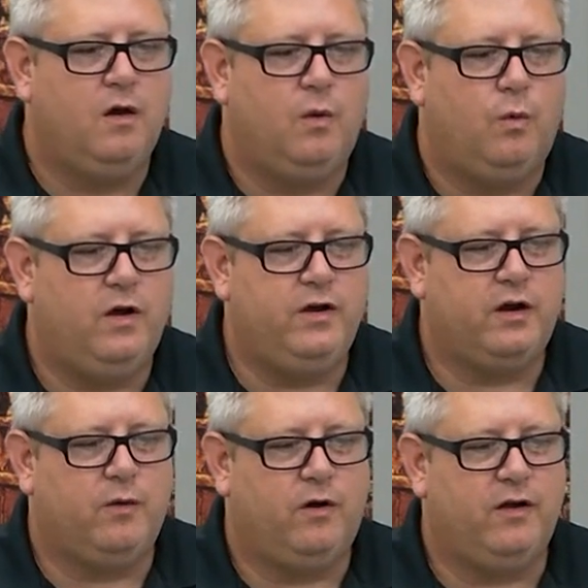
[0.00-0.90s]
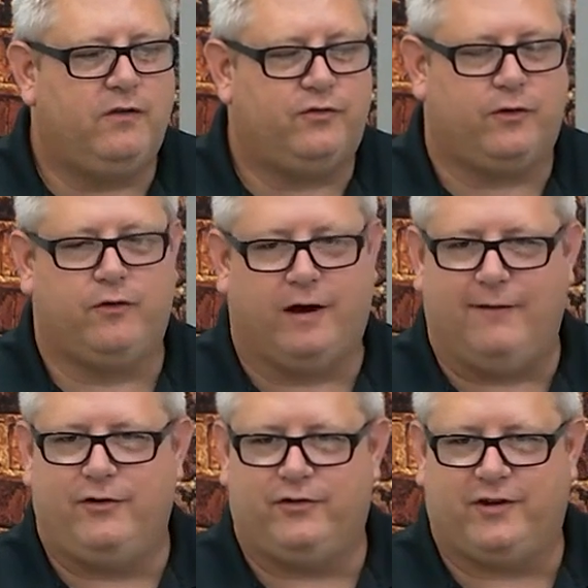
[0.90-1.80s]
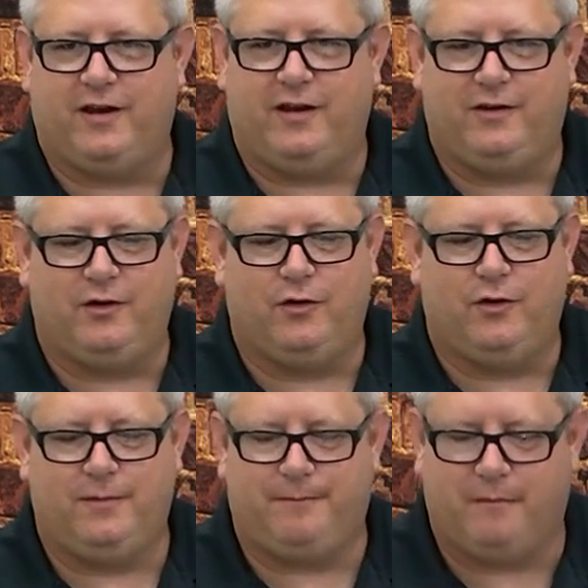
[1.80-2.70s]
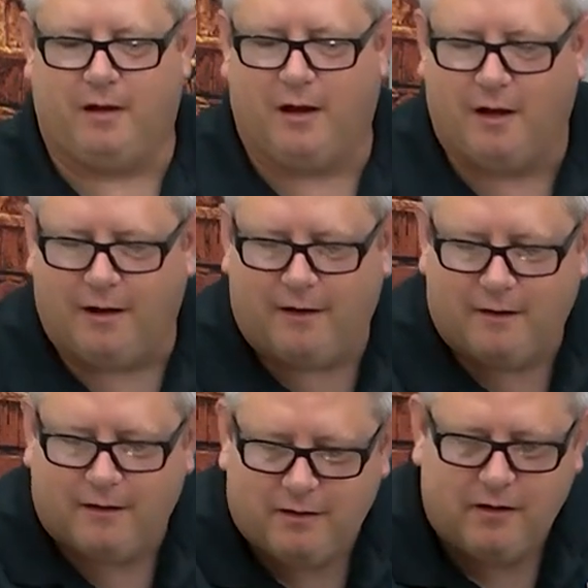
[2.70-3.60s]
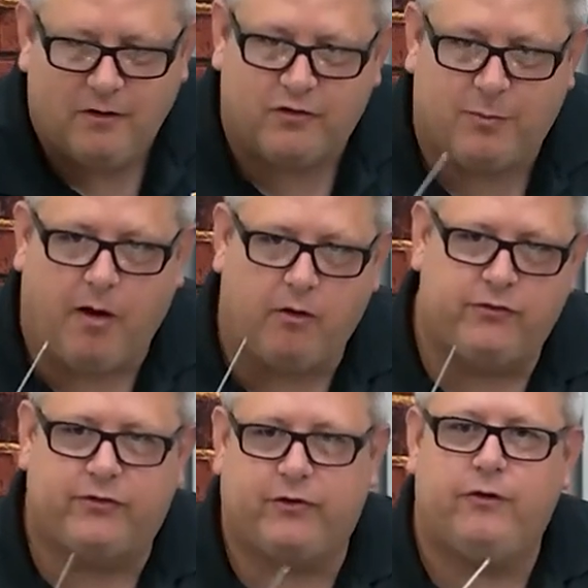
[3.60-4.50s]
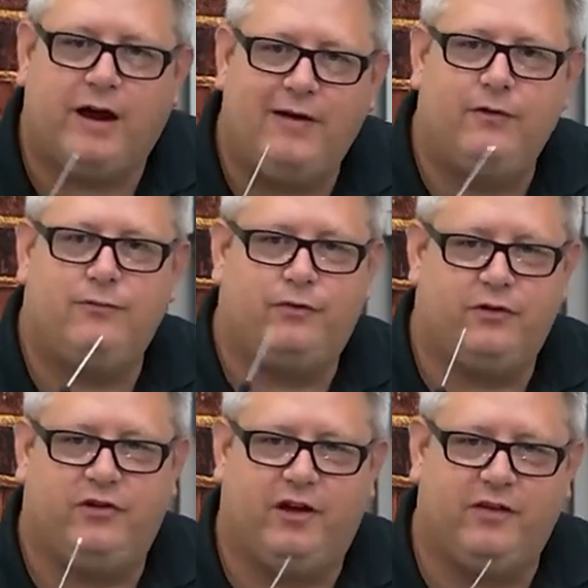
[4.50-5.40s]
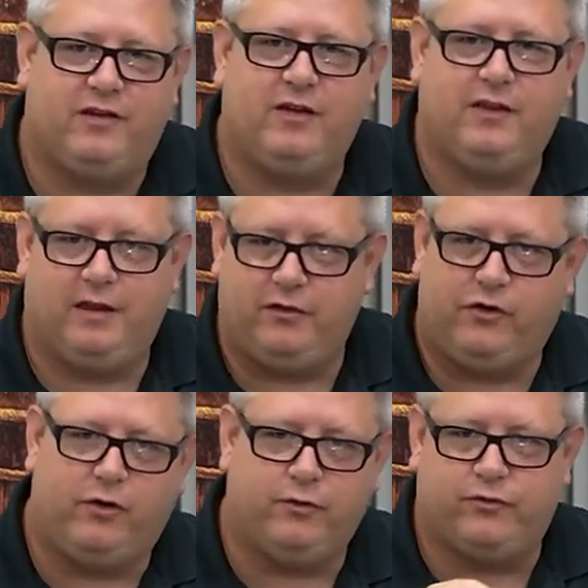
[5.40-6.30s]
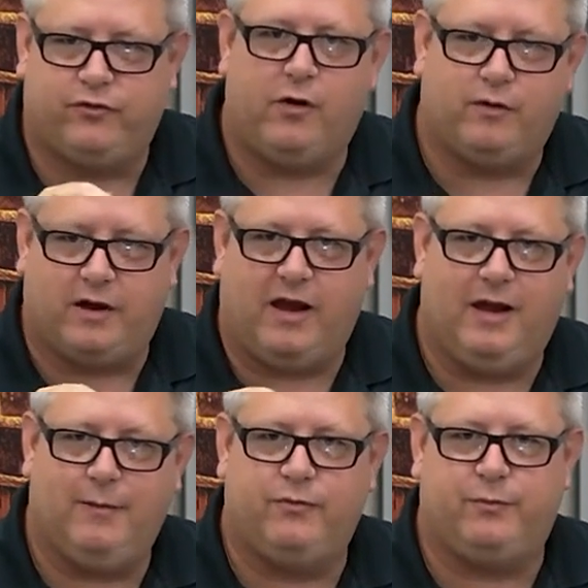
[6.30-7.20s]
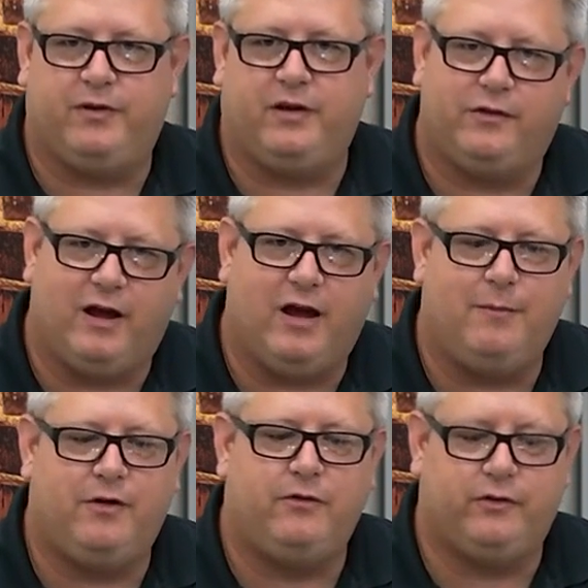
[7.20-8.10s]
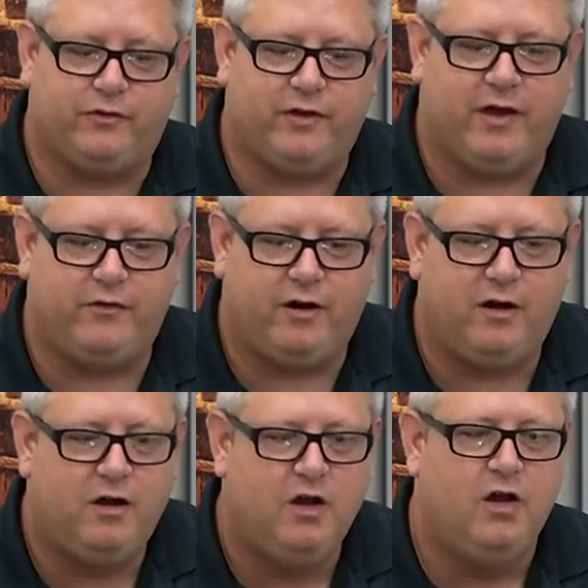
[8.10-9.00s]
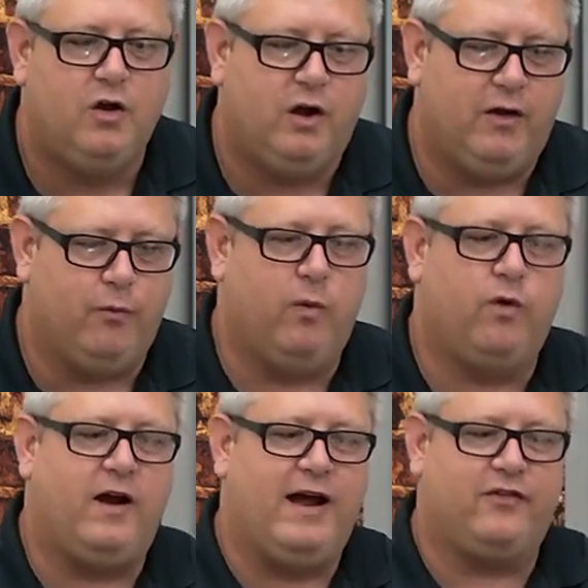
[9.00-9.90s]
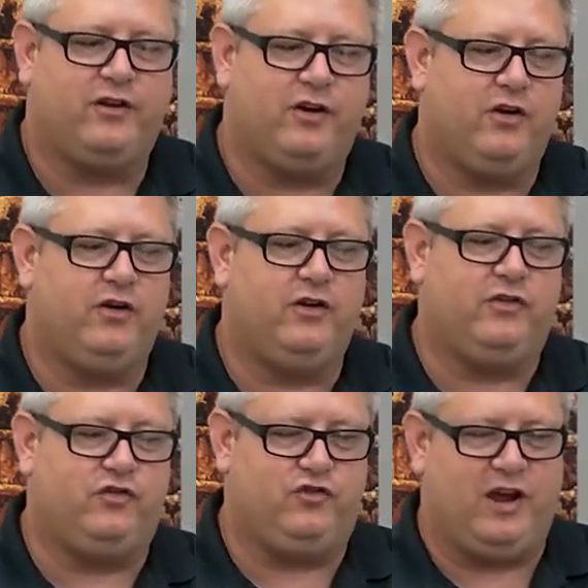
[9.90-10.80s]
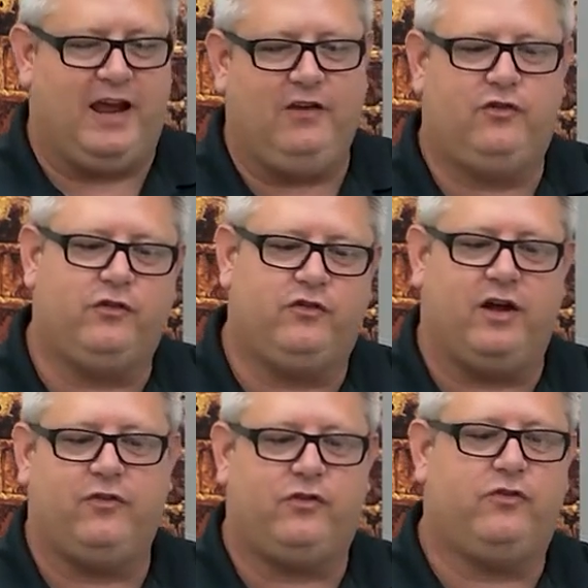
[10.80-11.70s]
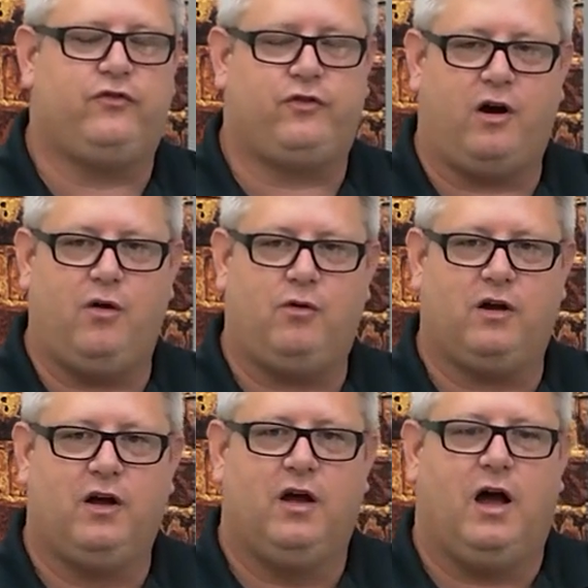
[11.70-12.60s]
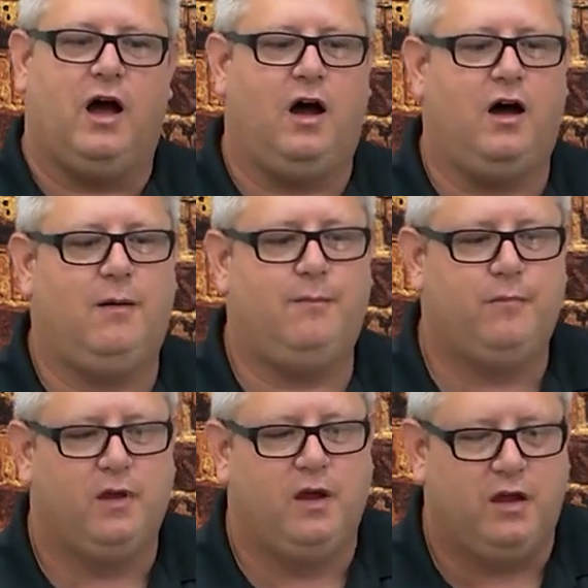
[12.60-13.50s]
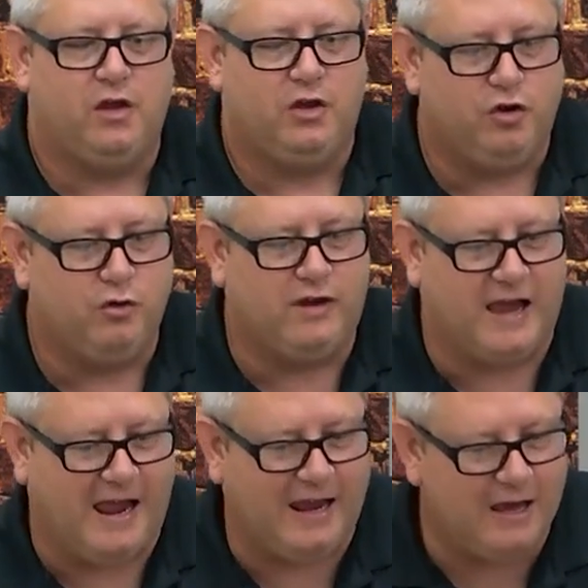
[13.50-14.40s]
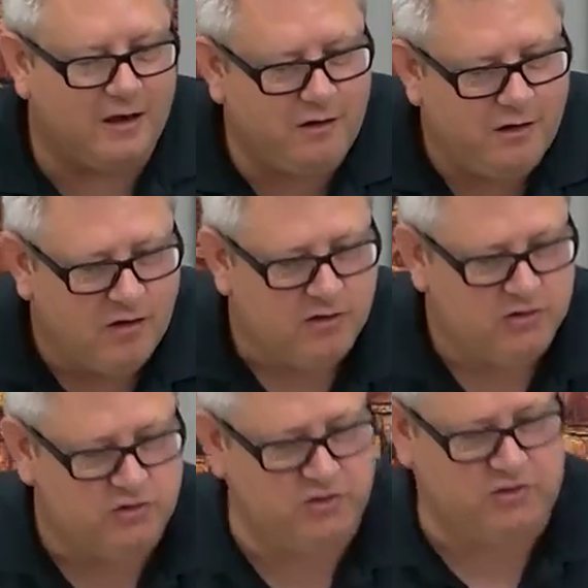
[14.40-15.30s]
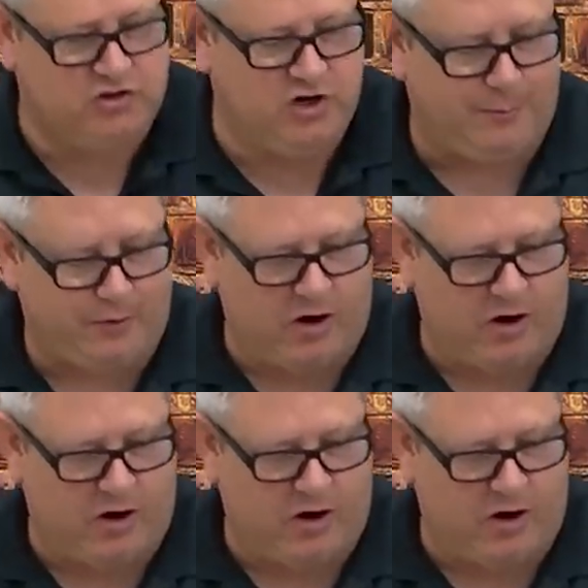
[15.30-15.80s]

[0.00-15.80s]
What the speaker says: Well, you're gonna want screwdrivers to get into it. Smaller screwdriver for adjusting the internal stroke cams, potentiometers, etc. If when we're actually going to change or adjust the stroke, you can just jumper